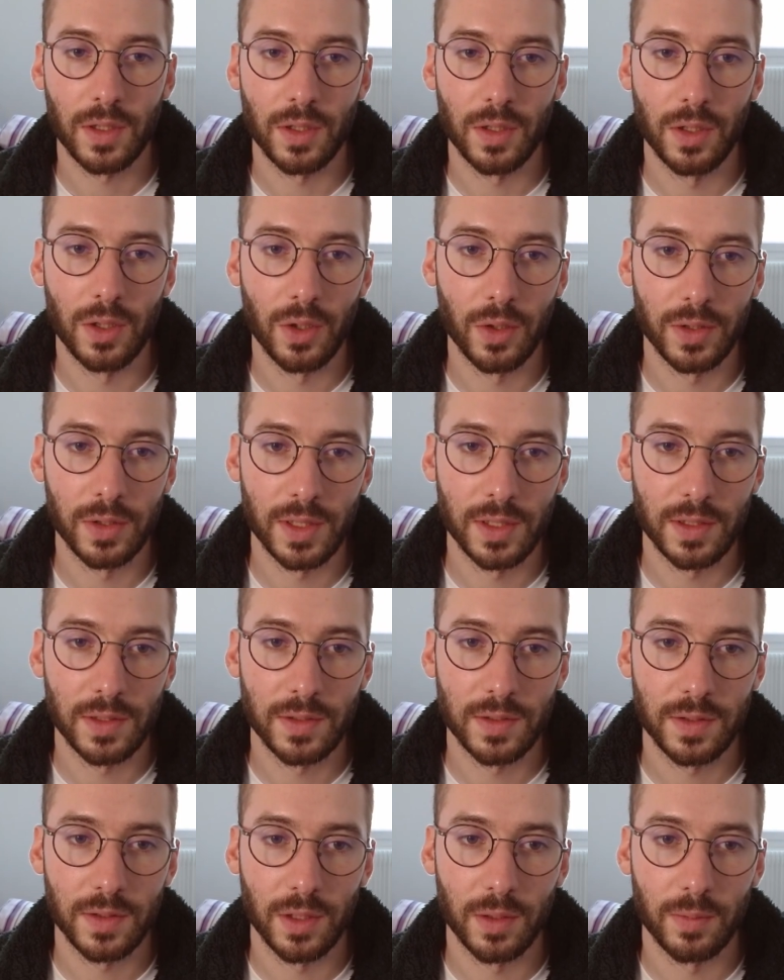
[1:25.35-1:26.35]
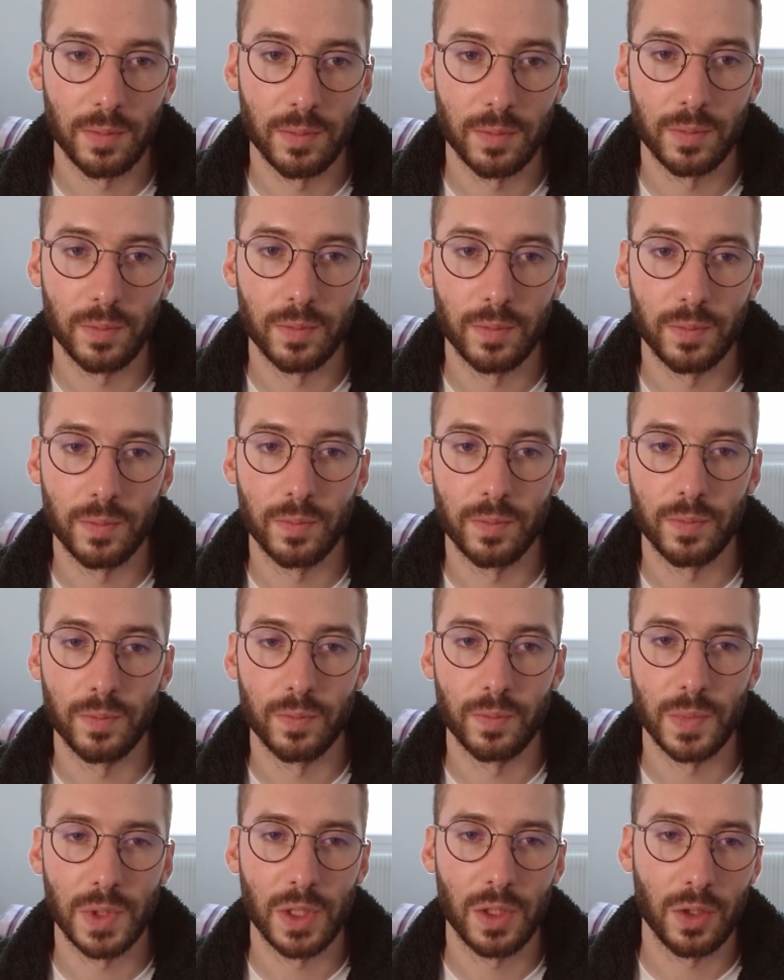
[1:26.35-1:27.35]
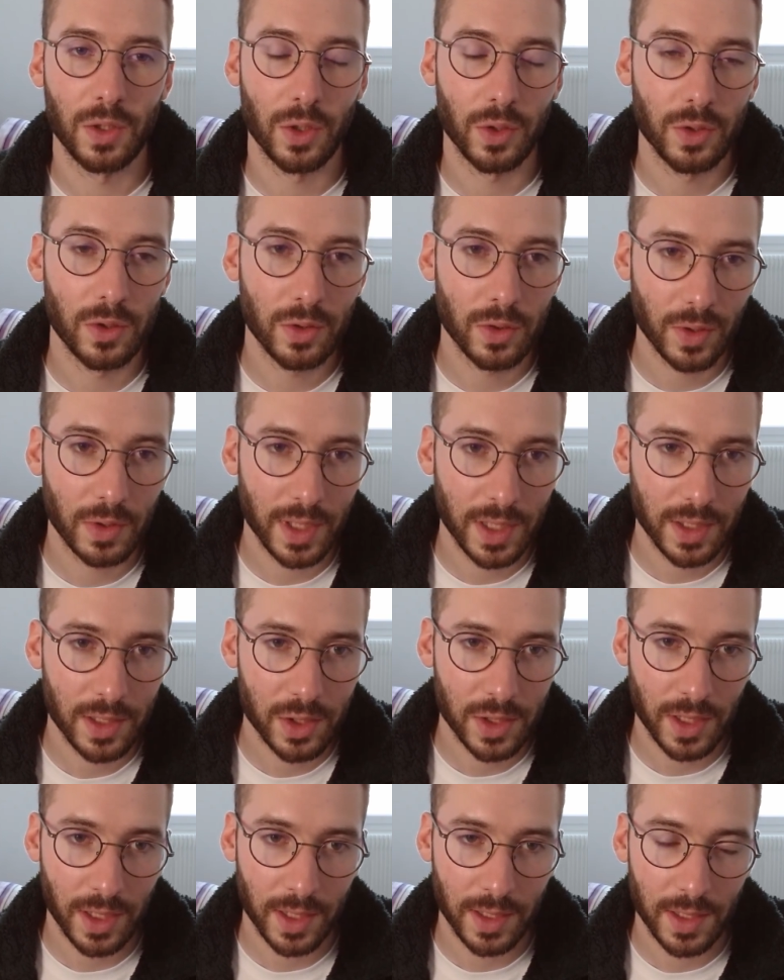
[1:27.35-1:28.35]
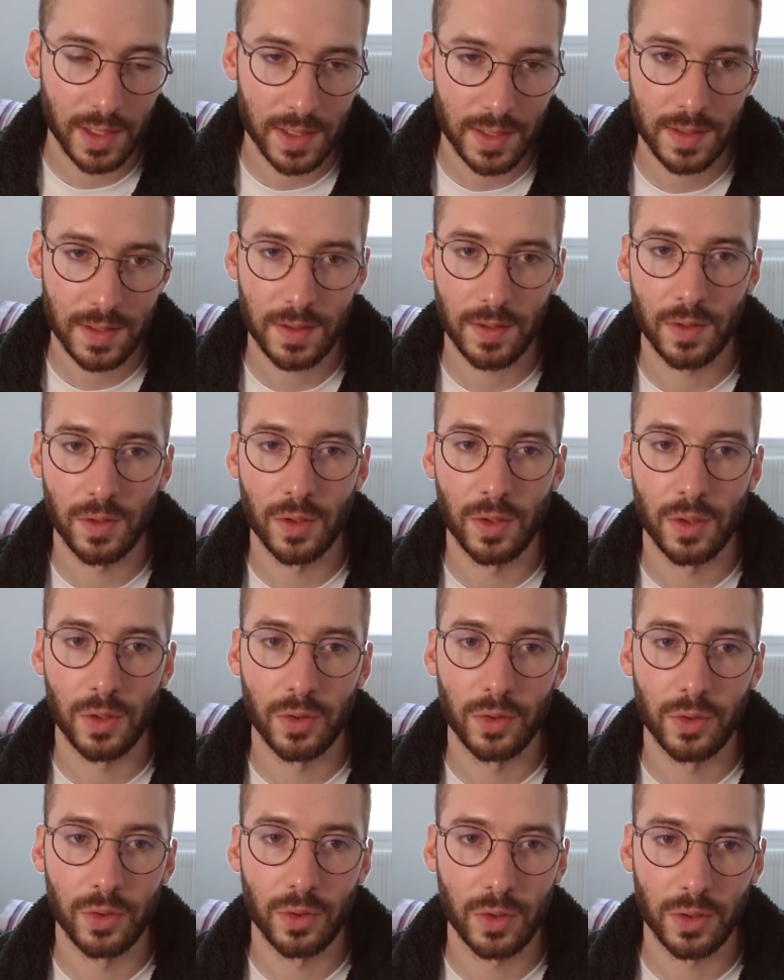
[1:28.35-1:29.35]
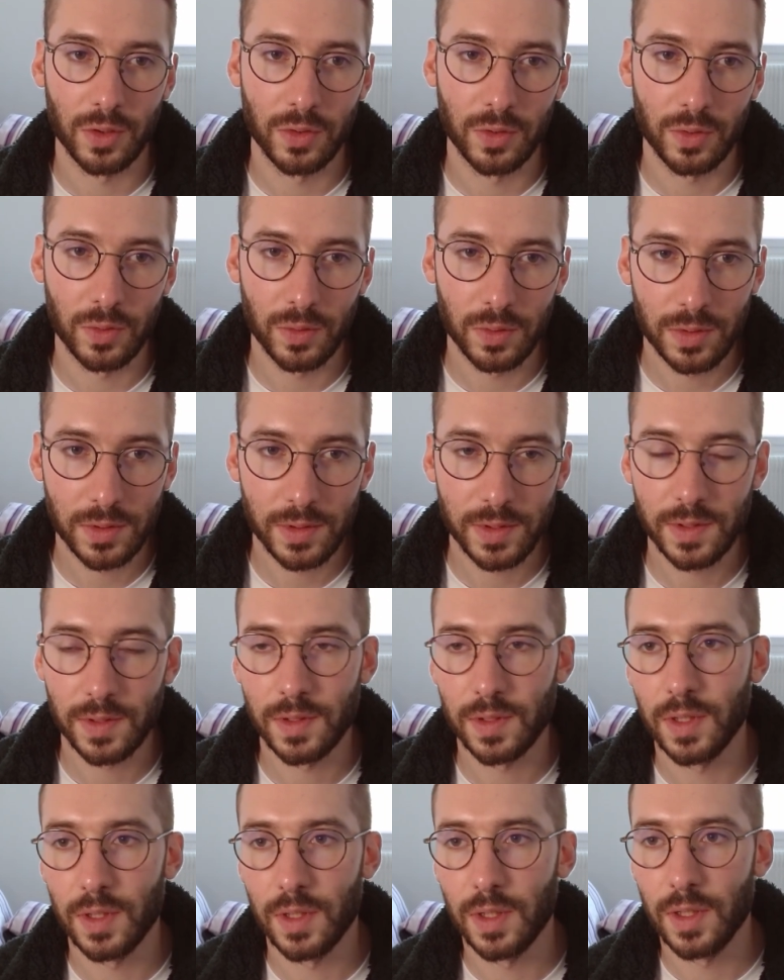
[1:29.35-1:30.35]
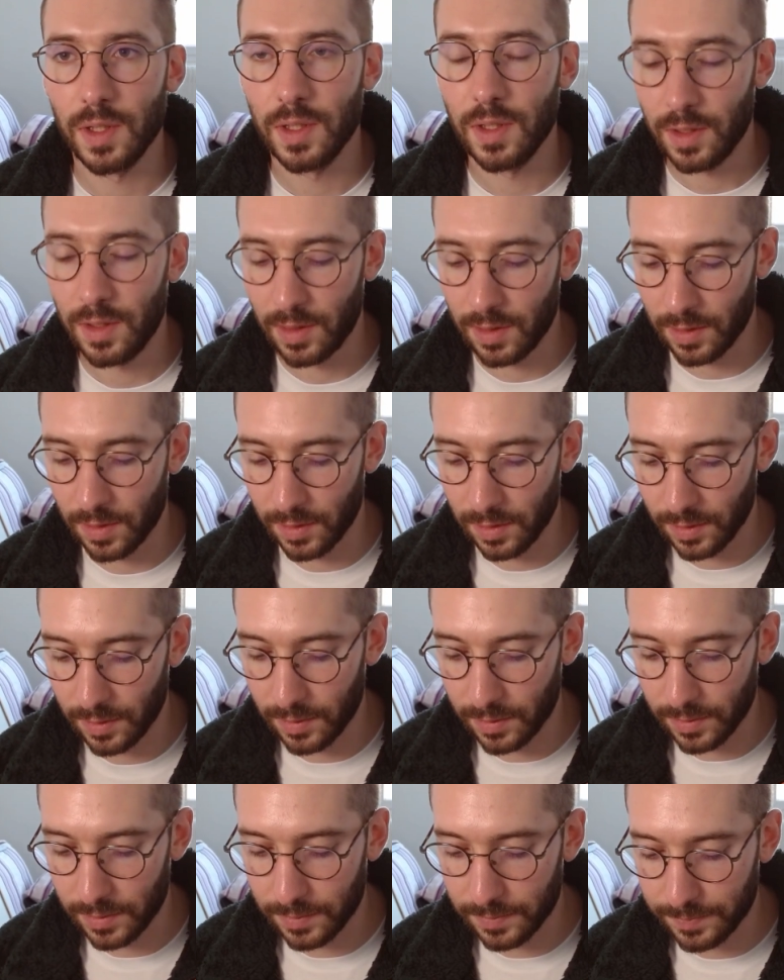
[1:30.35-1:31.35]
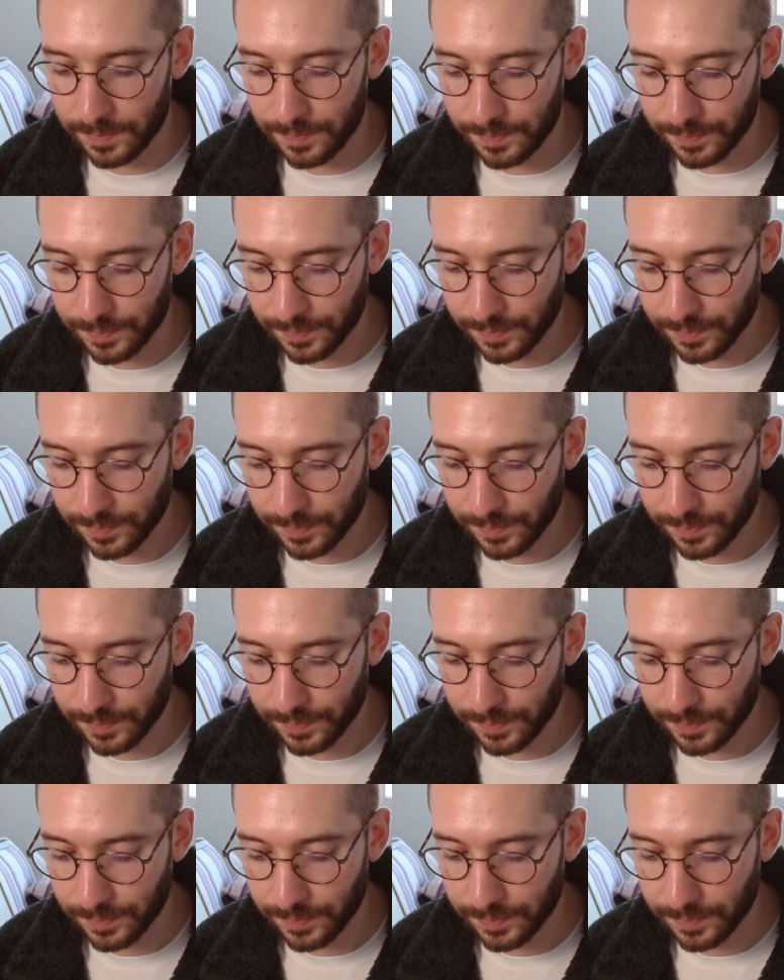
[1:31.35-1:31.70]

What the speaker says: learning some code knowledge, I guess, or no code tools, learn